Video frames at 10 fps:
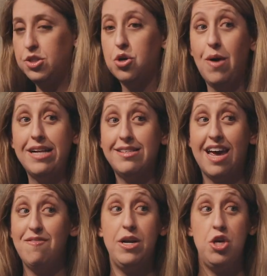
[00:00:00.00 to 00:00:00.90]
Tourette's
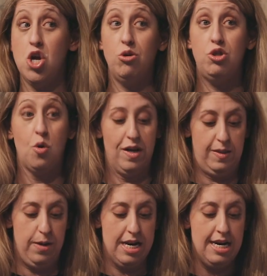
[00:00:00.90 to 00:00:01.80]
gave me no
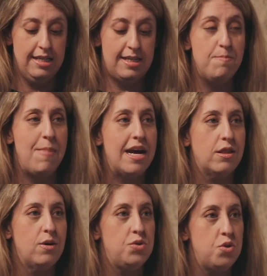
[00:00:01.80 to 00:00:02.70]
choice but to make
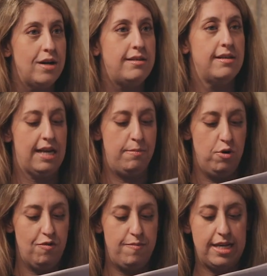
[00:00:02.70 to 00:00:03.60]
those noises and
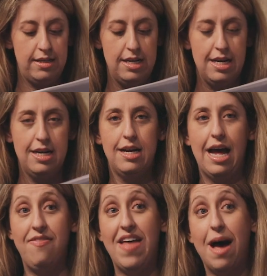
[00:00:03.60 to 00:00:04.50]
movement,
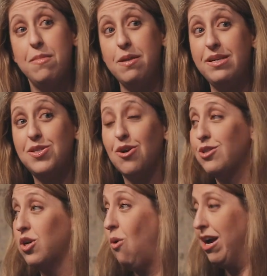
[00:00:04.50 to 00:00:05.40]
and that made me
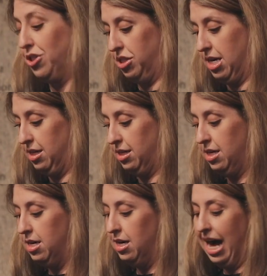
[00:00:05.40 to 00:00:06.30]
start to question,
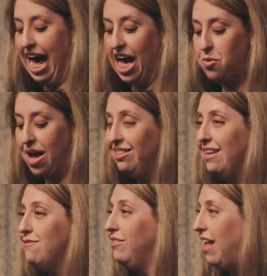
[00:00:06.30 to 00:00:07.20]
how do I
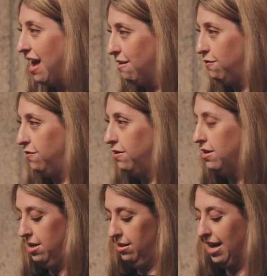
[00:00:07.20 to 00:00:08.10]
live life
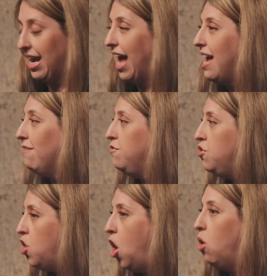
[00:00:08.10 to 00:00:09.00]
like I have
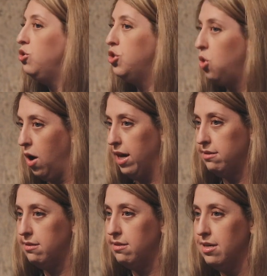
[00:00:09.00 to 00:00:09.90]
no
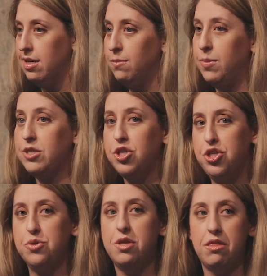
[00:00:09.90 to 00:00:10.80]
choice but to
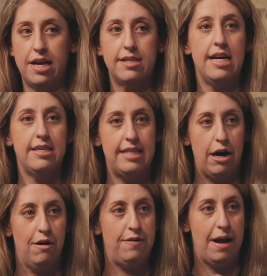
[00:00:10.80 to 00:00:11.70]
do the things that
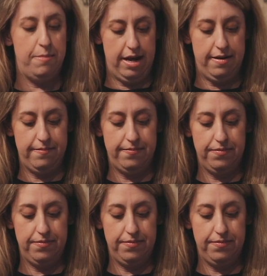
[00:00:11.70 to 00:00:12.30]
terrify me?